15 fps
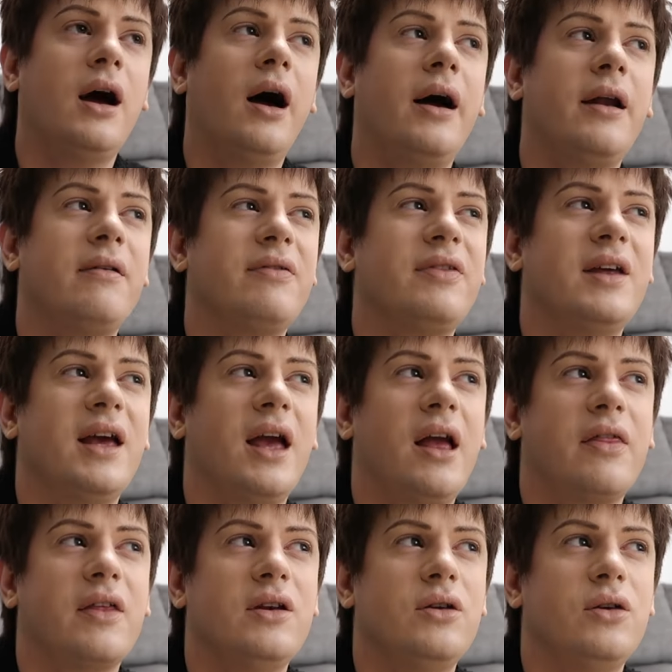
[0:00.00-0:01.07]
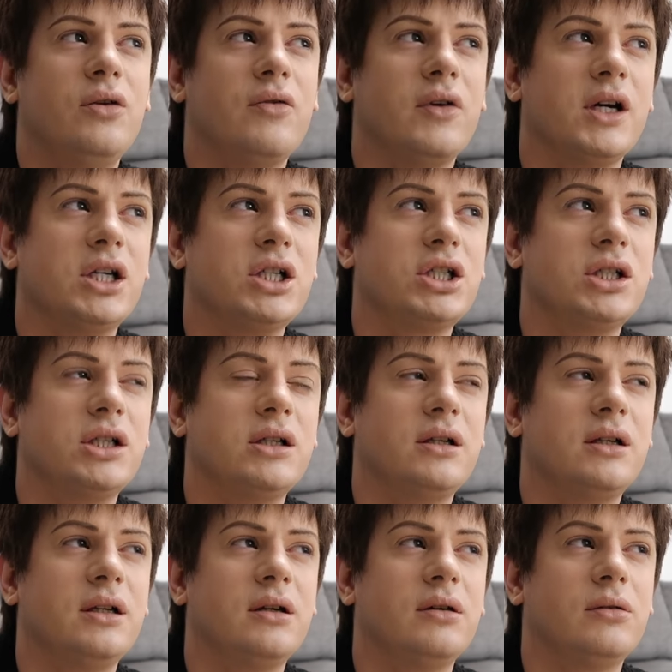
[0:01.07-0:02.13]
I don't think the new version,